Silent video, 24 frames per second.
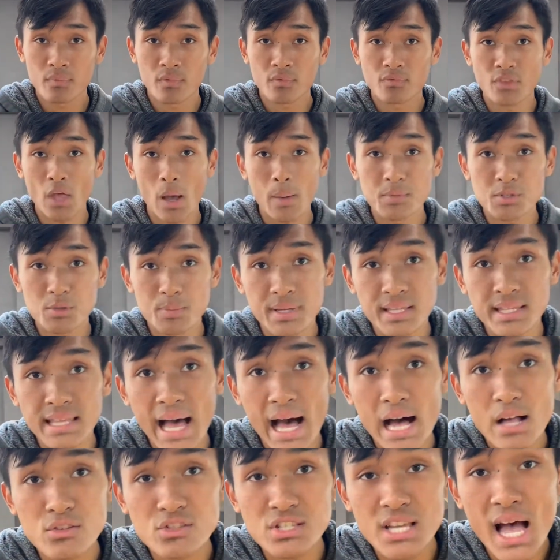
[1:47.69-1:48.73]
Thumb should be on the
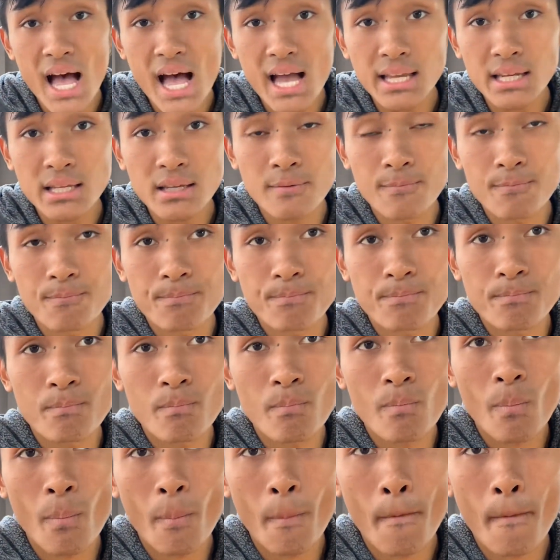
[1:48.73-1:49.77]
outside,
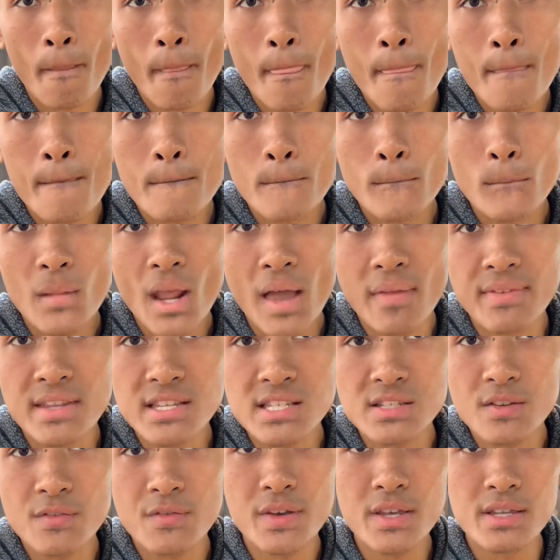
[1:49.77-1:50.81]
and this is
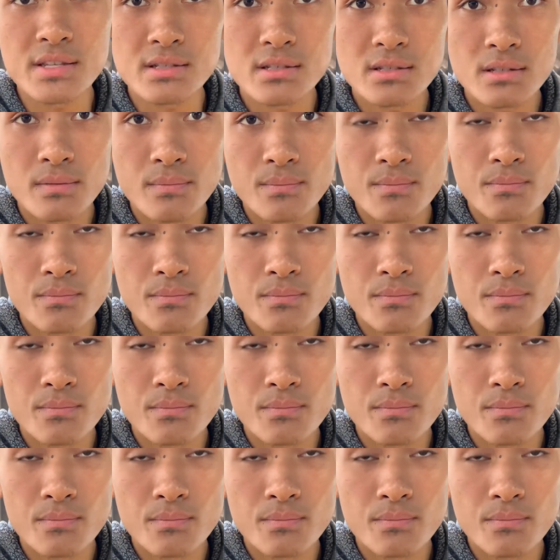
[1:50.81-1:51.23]
a fist.